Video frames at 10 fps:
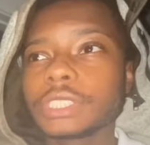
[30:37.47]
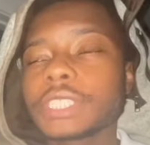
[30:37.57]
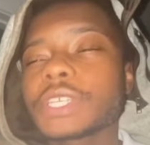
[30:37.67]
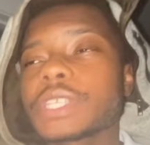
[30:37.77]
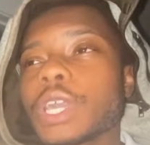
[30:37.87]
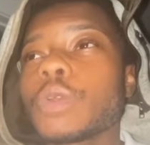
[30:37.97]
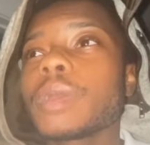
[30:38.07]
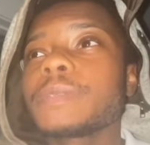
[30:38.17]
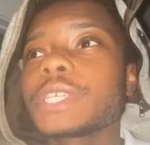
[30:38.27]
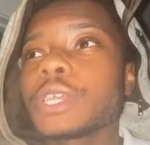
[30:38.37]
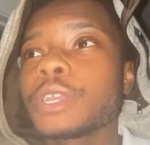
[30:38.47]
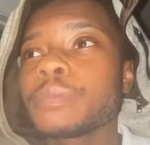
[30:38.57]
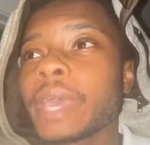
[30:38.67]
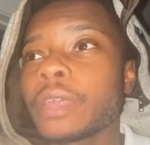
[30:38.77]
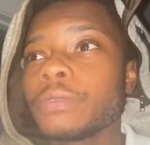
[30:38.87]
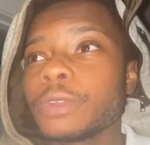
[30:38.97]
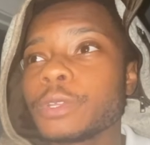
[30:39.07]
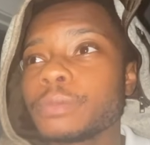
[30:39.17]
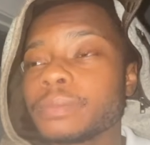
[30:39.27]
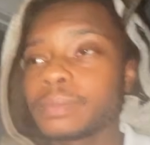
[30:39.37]
Just go up to her
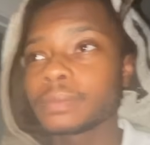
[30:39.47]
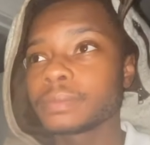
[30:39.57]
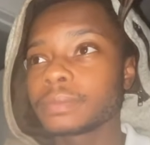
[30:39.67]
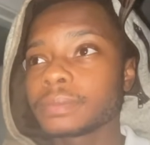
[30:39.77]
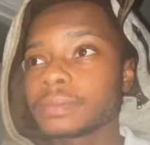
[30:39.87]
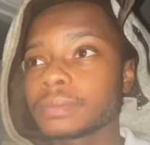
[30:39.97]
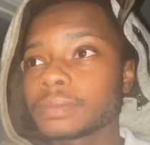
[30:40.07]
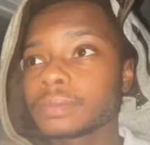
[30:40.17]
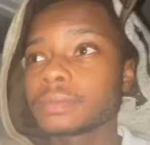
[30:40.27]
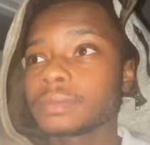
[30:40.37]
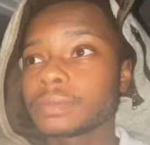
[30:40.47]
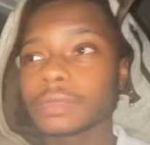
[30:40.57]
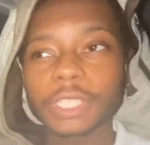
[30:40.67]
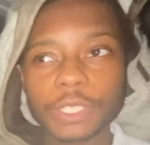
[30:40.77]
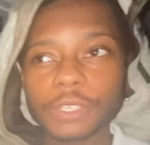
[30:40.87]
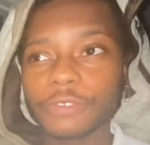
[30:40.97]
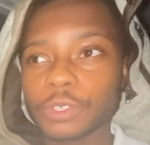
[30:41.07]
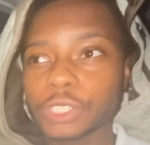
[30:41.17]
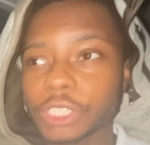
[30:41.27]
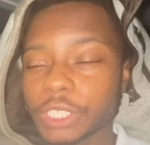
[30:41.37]
bedroom. There's a
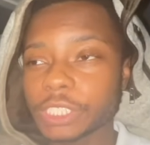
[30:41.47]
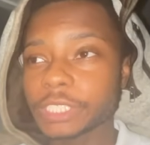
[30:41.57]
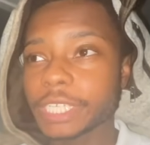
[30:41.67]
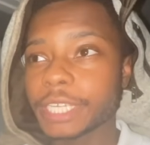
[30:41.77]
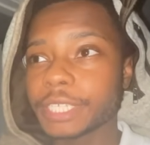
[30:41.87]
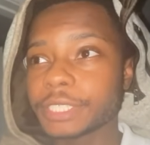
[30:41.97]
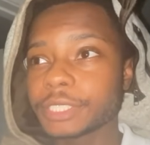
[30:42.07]
phone charger there.